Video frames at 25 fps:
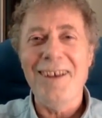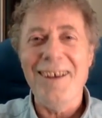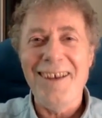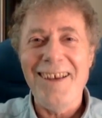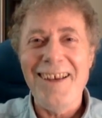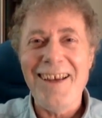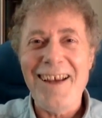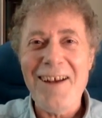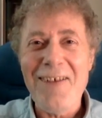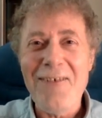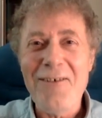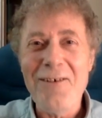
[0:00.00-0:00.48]
a
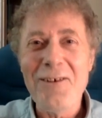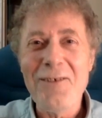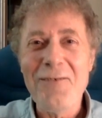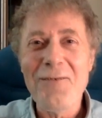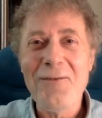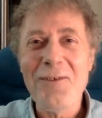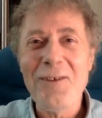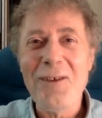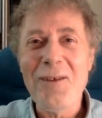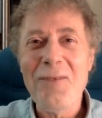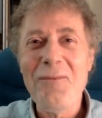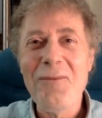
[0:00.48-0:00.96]
carrot
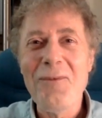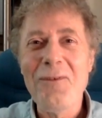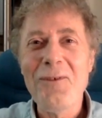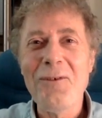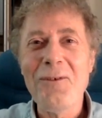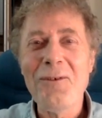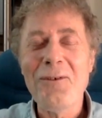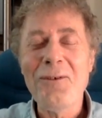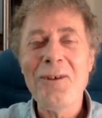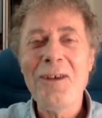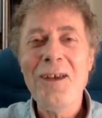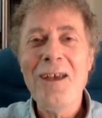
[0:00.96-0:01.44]
of some
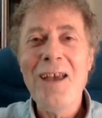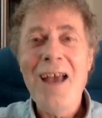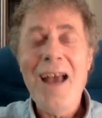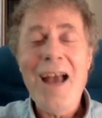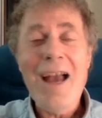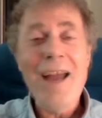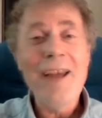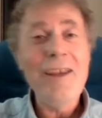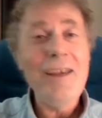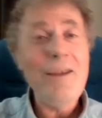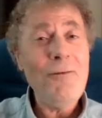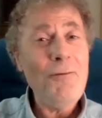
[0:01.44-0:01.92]
sort,
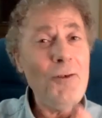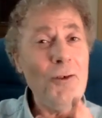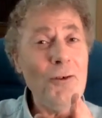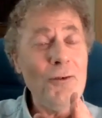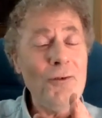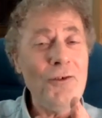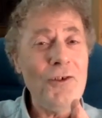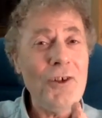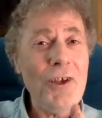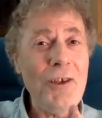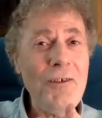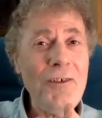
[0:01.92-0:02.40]
and if
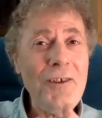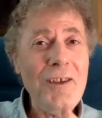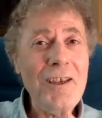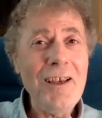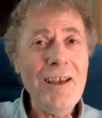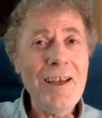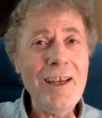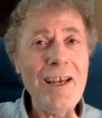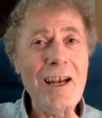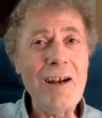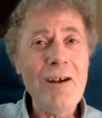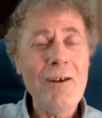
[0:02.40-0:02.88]
you're chasing
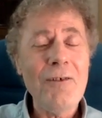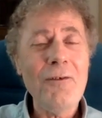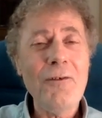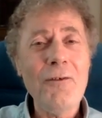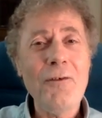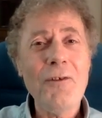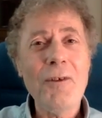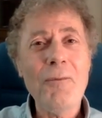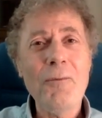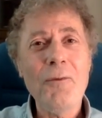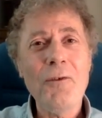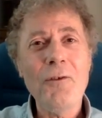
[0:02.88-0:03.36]
a carrot
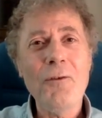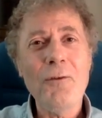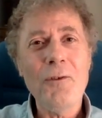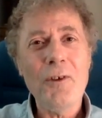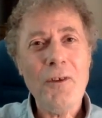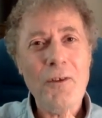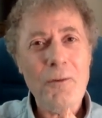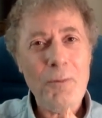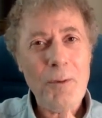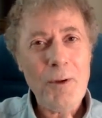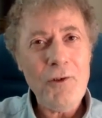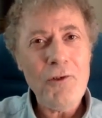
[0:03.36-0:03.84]
of some sort,
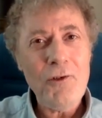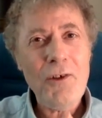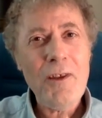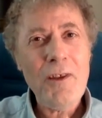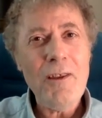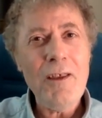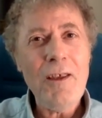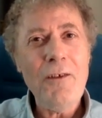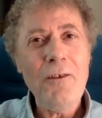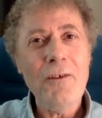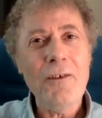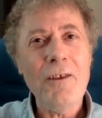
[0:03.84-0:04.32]
especially
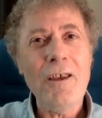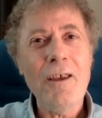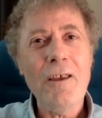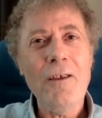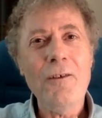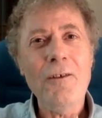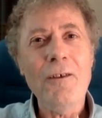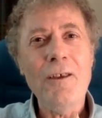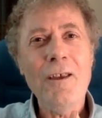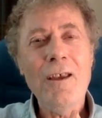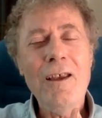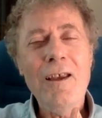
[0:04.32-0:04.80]
these
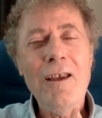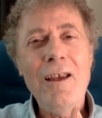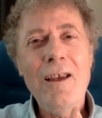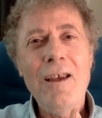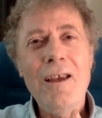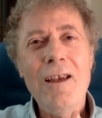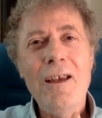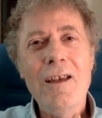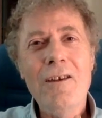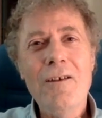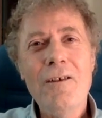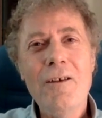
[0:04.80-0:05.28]
days
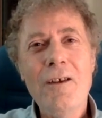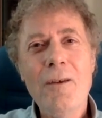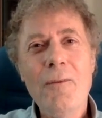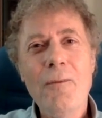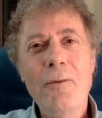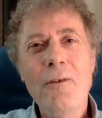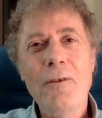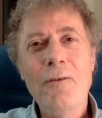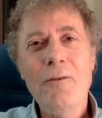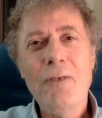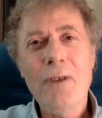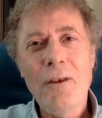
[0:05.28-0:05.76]
in
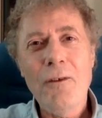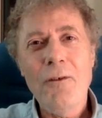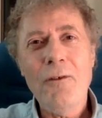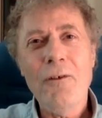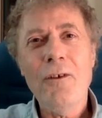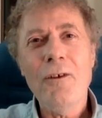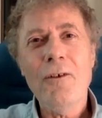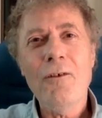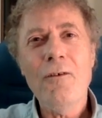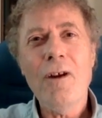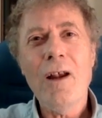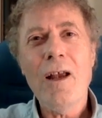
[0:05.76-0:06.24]
terms of
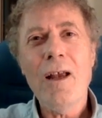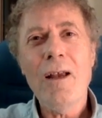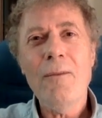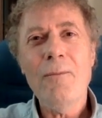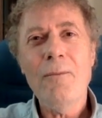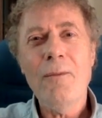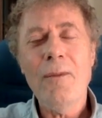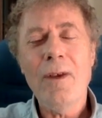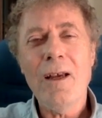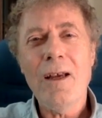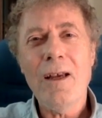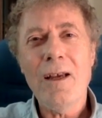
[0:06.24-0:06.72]

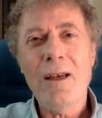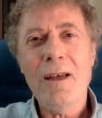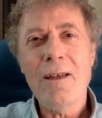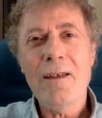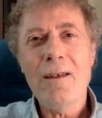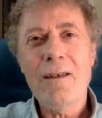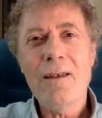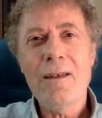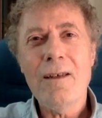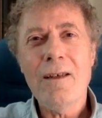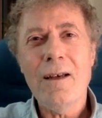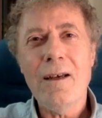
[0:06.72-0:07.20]
Instagram
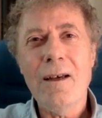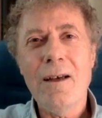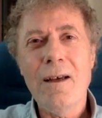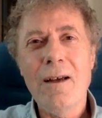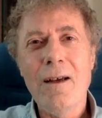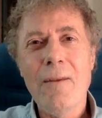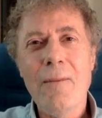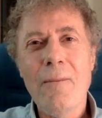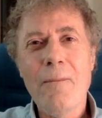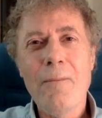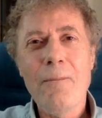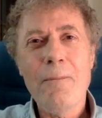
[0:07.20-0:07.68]
and
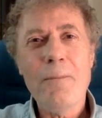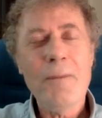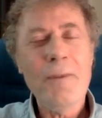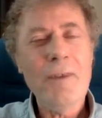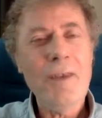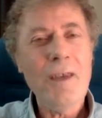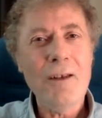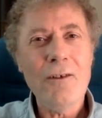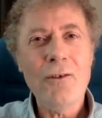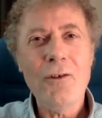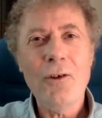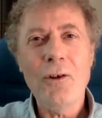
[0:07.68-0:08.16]
um,
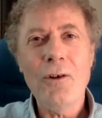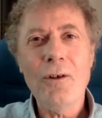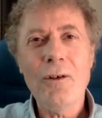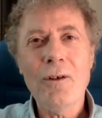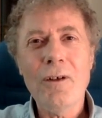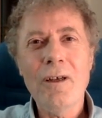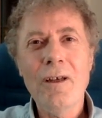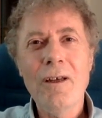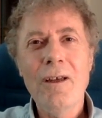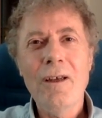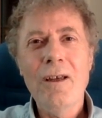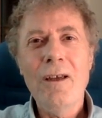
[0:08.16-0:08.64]

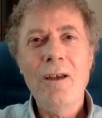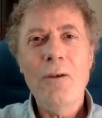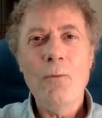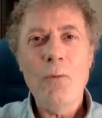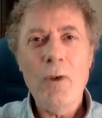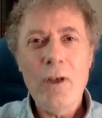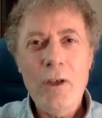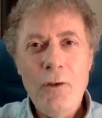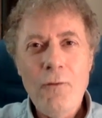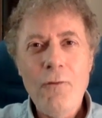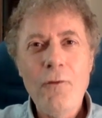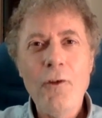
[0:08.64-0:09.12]
TikTok,
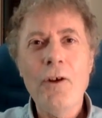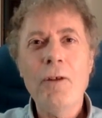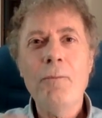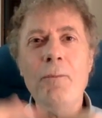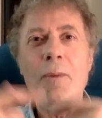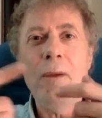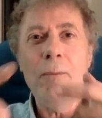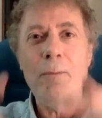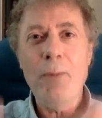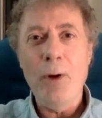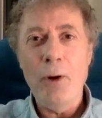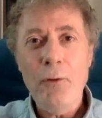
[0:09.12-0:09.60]
when you've got to
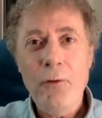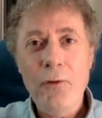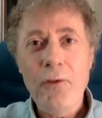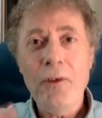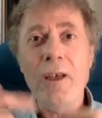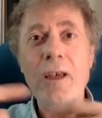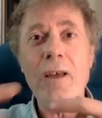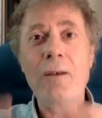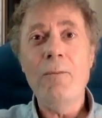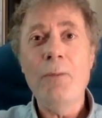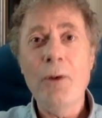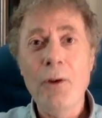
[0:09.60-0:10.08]
be
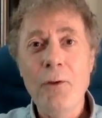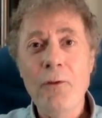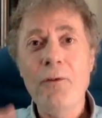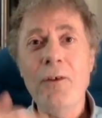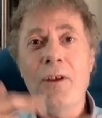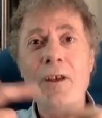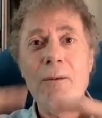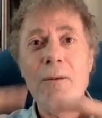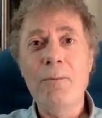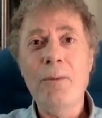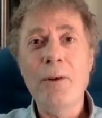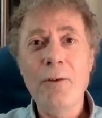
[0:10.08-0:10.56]
posting and
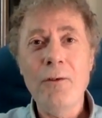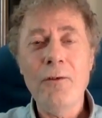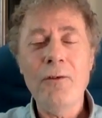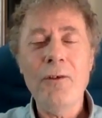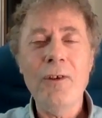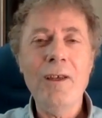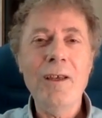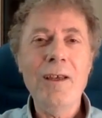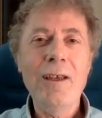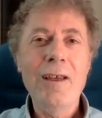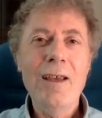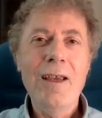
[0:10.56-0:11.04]
posting and
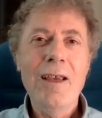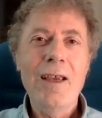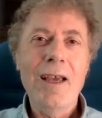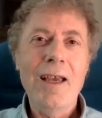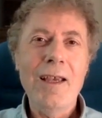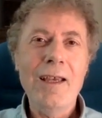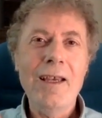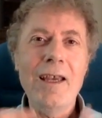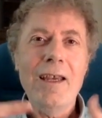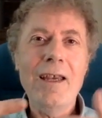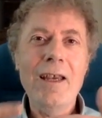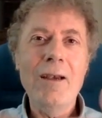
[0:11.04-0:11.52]
posting
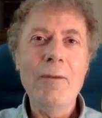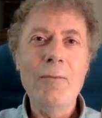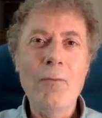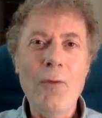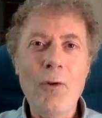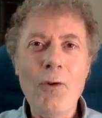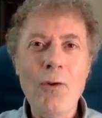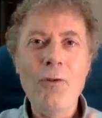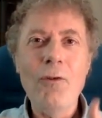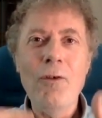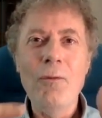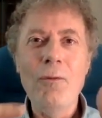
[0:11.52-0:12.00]
and getting
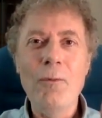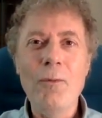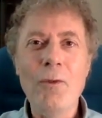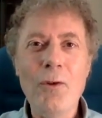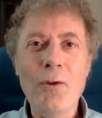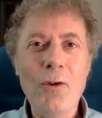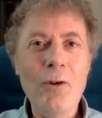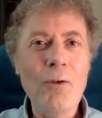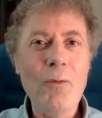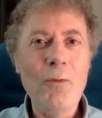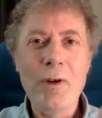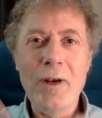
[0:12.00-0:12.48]
more and
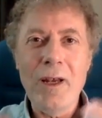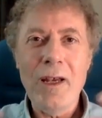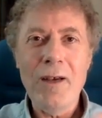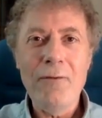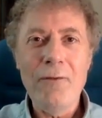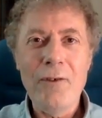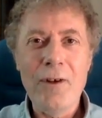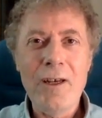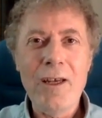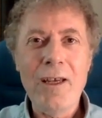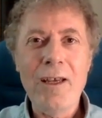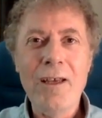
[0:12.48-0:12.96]
more,
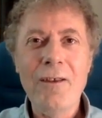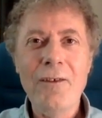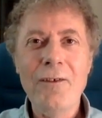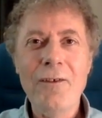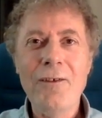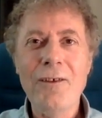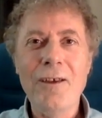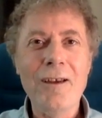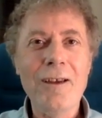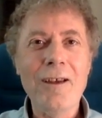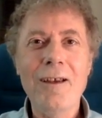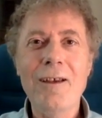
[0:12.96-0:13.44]
whatever it
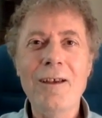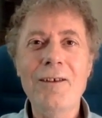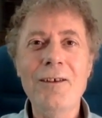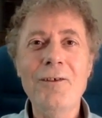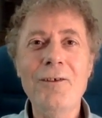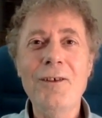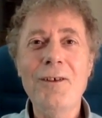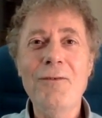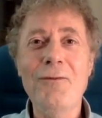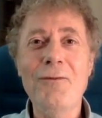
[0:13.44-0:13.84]
is, I, I don't